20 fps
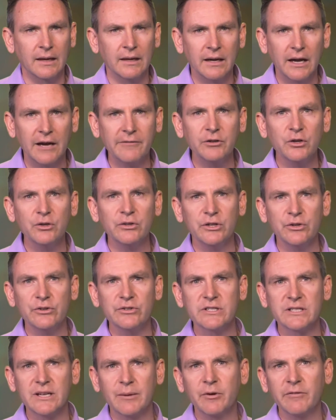Have you
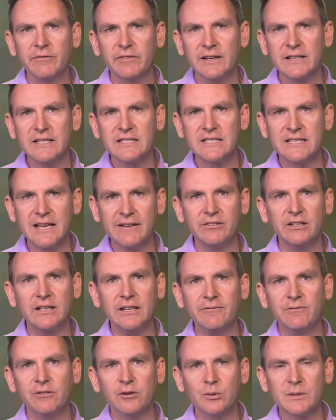used some of these 7
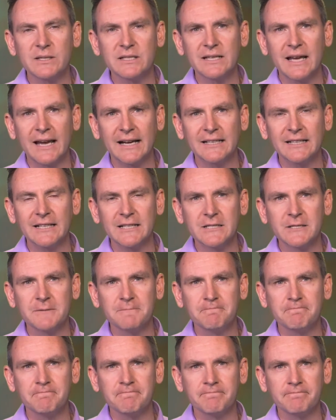influence tactics?
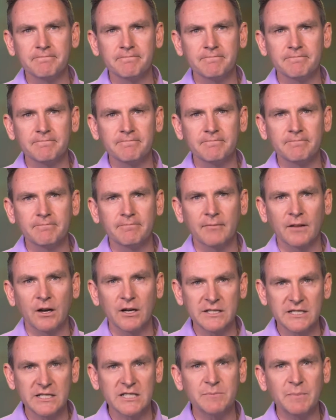I
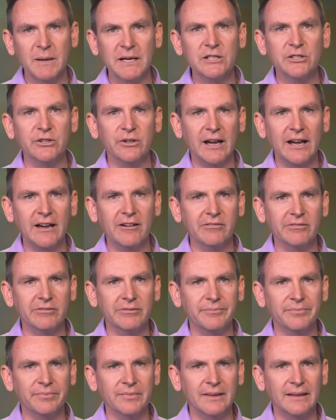suspect you have.
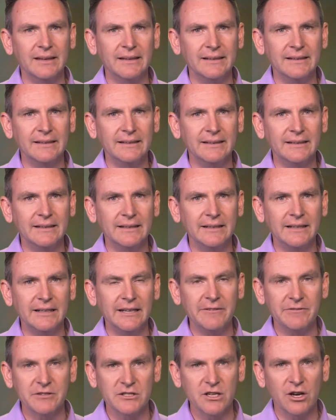
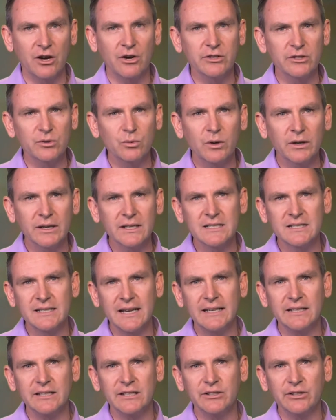If so, to what
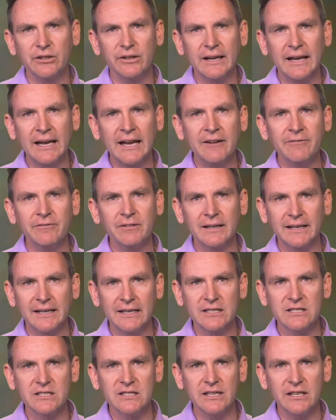extent did you carefully
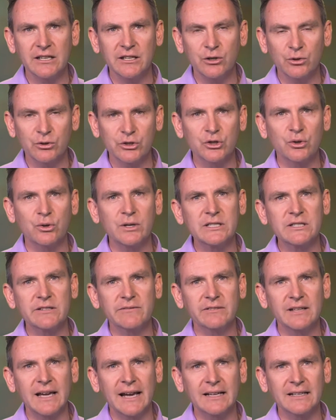consider your choice
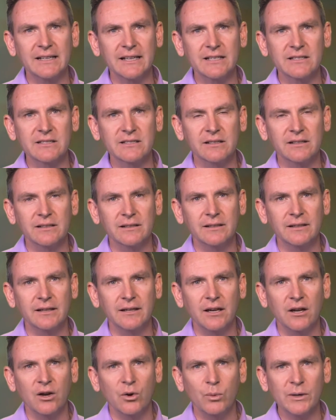of tactics?
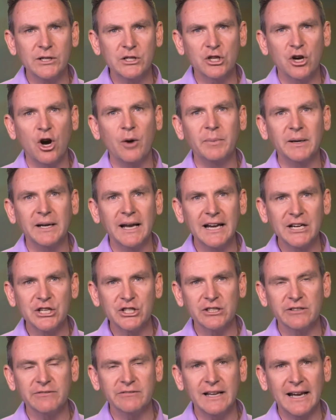Which
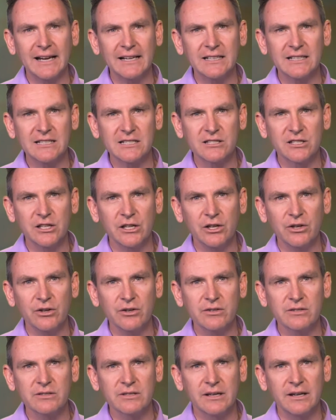combination of tactics to
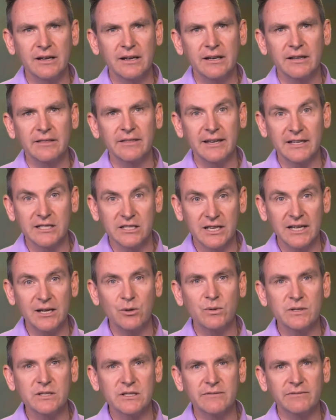use, their
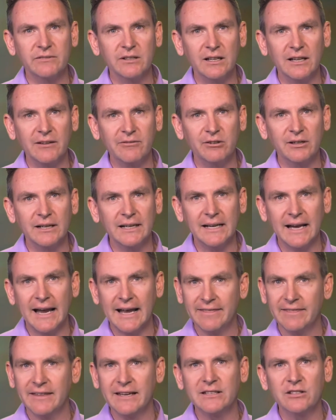sequence of delivery,
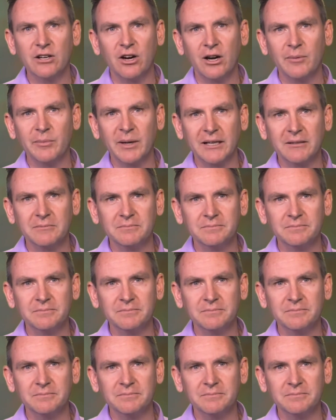and their timing?